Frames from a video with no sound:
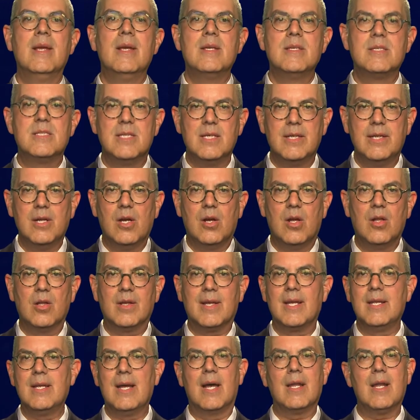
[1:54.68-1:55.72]
City Hall
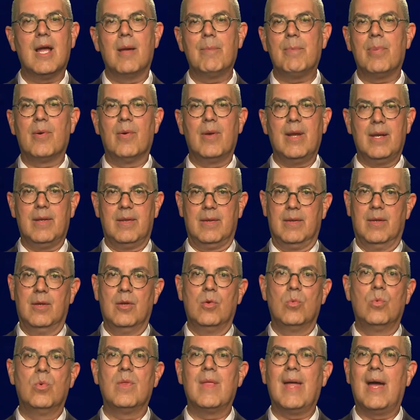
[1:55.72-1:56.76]
cannot operate
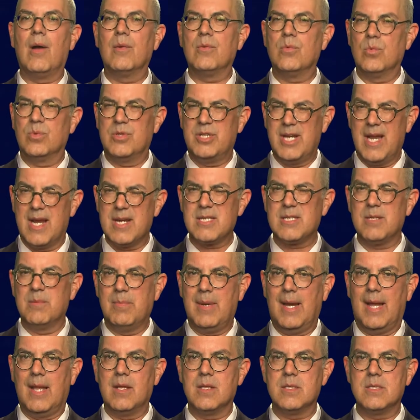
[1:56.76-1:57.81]
without checks and
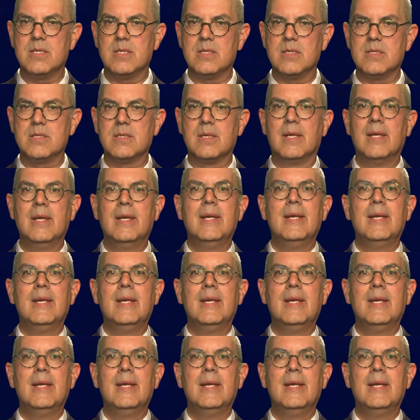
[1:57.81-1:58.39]
balances.